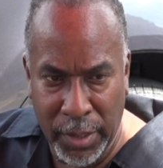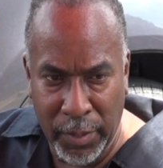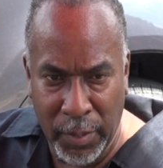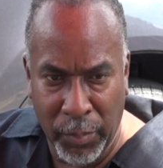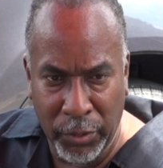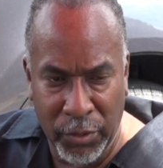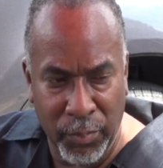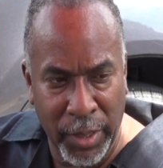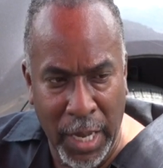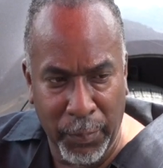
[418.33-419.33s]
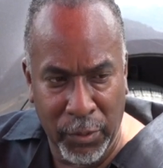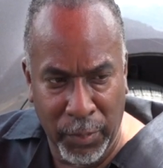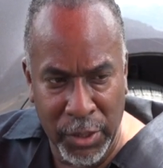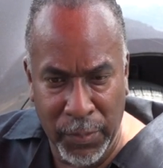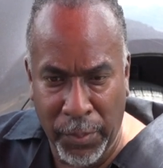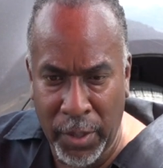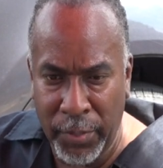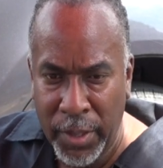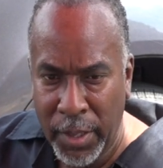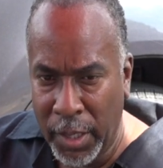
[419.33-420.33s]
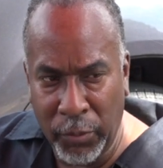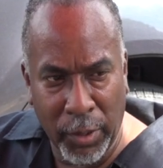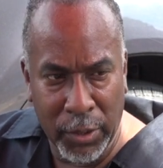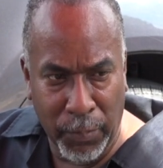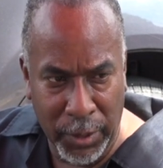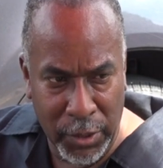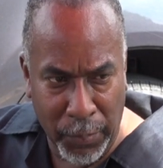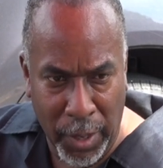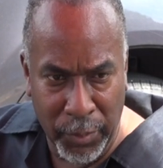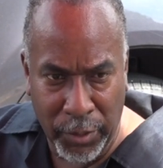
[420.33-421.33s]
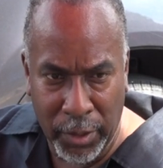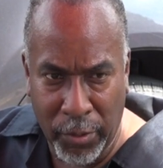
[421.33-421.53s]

in both the Minneapolis Police Department as well as police departments all